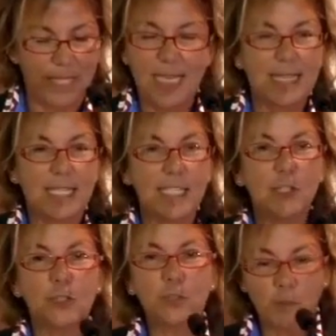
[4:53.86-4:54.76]
They
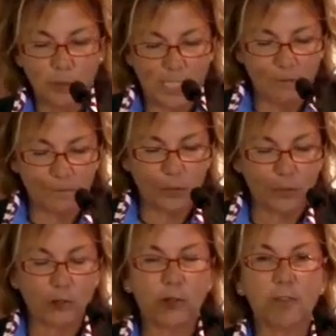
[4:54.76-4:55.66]
didn't just build the
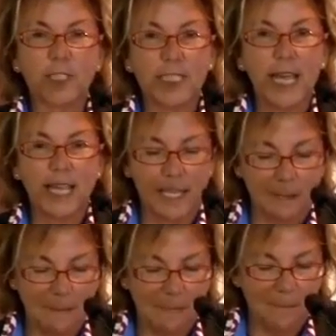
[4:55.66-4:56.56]
infrastructure of the day,
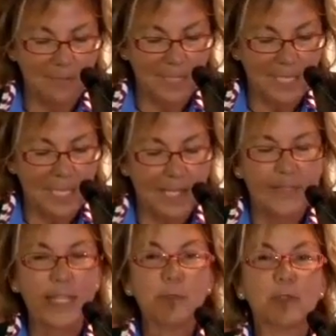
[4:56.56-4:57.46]

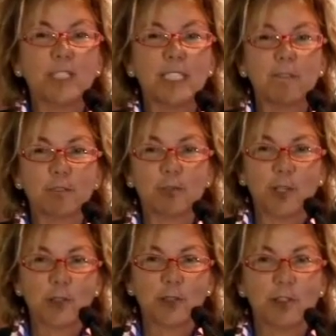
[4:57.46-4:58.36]
they built the
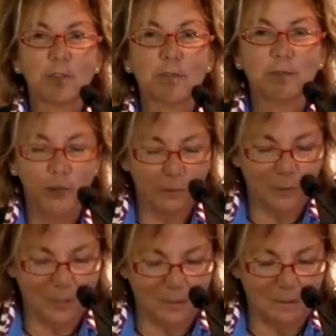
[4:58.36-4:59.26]
infrastructure of the
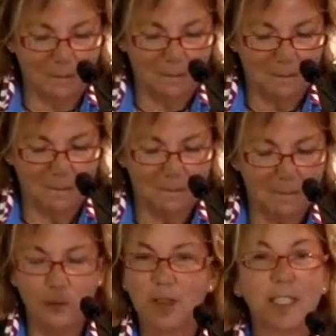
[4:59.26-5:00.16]
future.
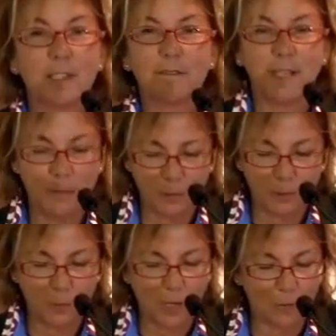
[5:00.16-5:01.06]
You've heard the
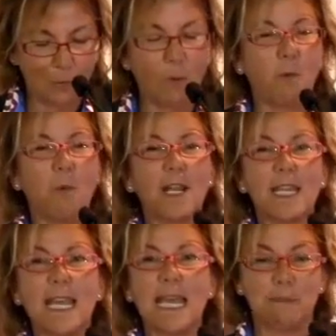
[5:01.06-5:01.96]
famous World War
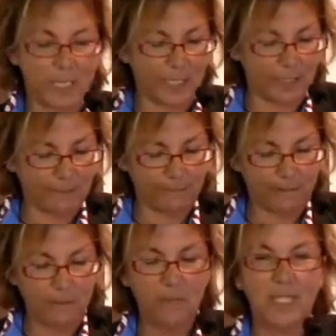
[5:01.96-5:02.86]
I epitaph.
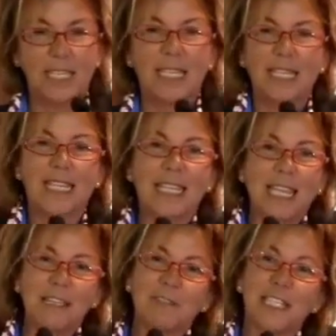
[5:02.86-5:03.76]
They gave their